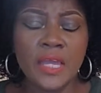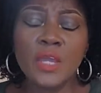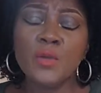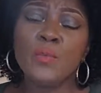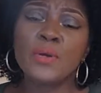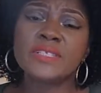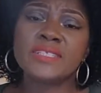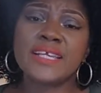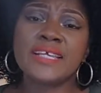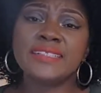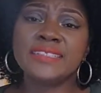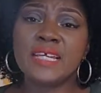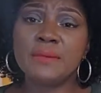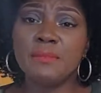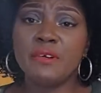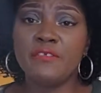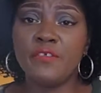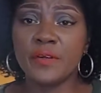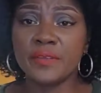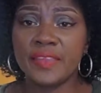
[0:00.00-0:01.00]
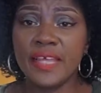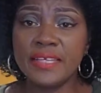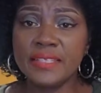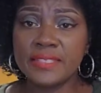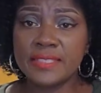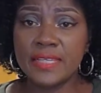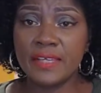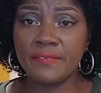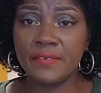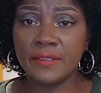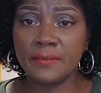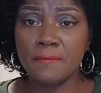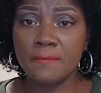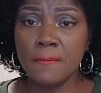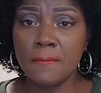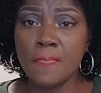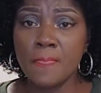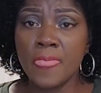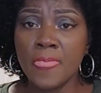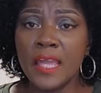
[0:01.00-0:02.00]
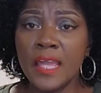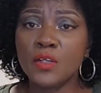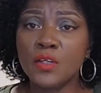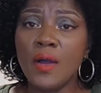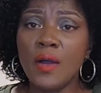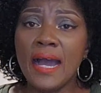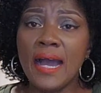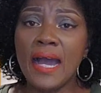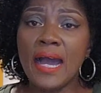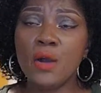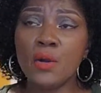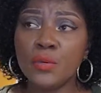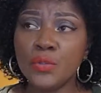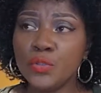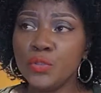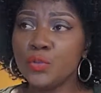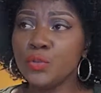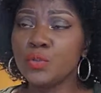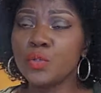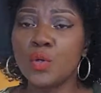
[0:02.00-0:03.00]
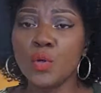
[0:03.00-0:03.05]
was a day before Thanksgiving. You know how you